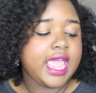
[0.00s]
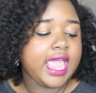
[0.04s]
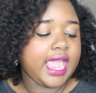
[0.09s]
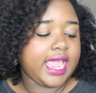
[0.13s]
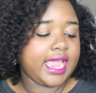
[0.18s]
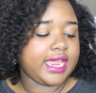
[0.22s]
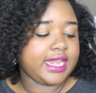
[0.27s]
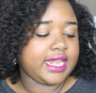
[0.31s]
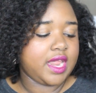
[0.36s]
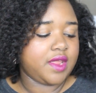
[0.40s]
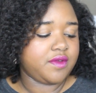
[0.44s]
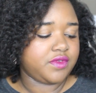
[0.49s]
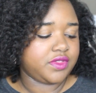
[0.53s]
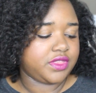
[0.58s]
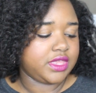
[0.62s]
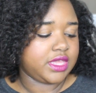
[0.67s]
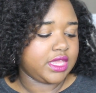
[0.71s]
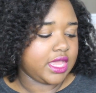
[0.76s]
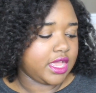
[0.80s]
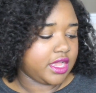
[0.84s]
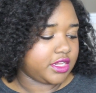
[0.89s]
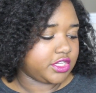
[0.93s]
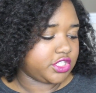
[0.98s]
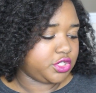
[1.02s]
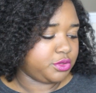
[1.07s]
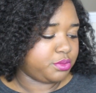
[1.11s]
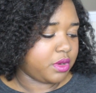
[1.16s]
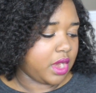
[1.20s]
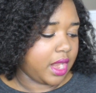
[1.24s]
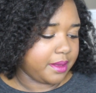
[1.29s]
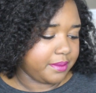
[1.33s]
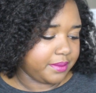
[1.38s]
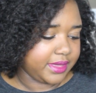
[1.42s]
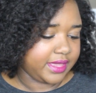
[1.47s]
And everything else you
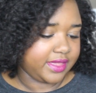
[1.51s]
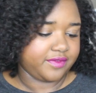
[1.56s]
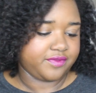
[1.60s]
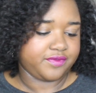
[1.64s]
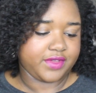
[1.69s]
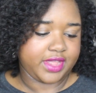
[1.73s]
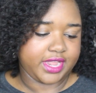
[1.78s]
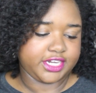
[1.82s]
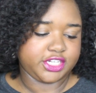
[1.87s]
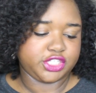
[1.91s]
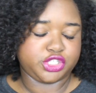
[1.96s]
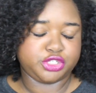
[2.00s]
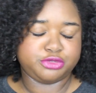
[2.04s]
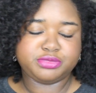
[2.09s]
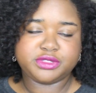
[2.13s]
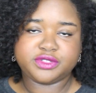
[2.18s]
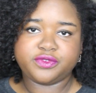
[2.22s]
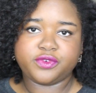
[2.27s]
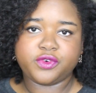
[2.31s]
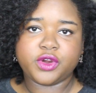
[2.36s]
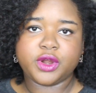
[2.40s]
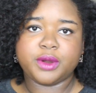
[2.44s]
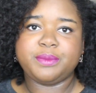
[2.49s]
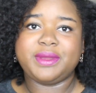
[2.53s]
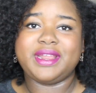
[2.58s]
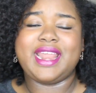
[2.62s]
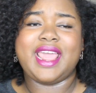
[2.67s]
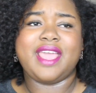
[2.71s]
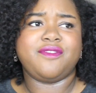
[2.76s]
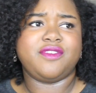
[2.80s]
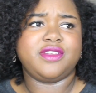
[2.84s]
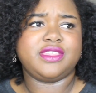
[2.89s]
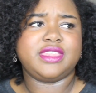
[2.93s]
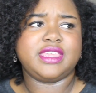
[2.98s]
probably can find dupes for, but
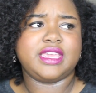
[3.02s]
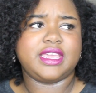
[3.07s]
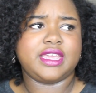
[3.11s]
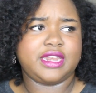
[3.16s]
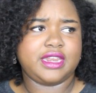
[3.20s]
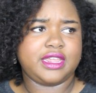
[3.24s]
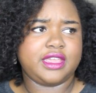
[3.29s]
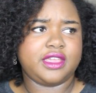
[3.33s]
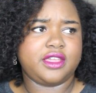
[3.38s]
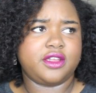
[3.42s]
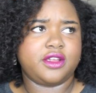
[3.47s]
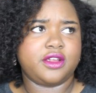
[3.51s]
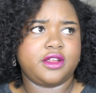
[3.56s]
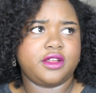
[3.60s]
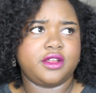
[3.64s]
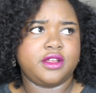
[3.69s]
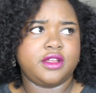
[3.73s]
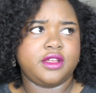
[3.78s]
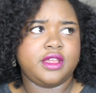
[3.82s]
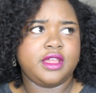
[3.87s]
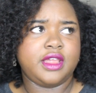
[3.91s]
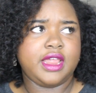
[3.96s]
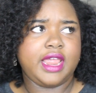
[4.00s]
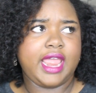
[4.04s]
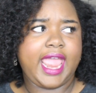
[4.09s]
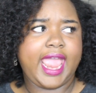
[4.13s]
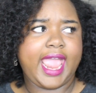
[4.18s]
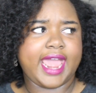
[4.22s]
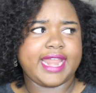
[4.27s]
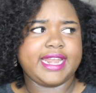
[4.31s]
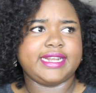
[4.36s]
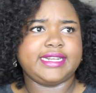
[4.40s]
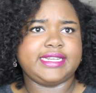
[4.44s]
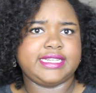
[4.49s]
everything in here
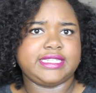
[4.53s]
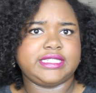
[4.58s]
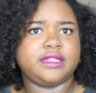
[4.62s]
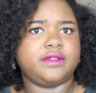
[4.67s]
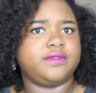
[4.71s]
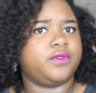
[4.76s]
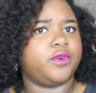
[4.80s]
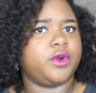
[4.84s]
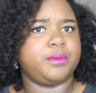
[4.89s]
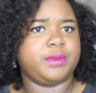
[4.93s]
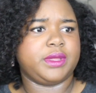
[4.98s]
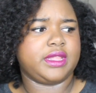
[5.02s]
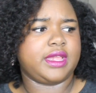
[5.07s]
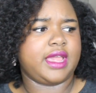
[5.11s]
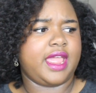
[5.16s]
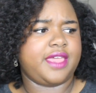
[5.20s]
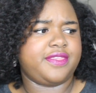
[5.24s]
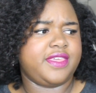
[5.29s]
had a decent formula.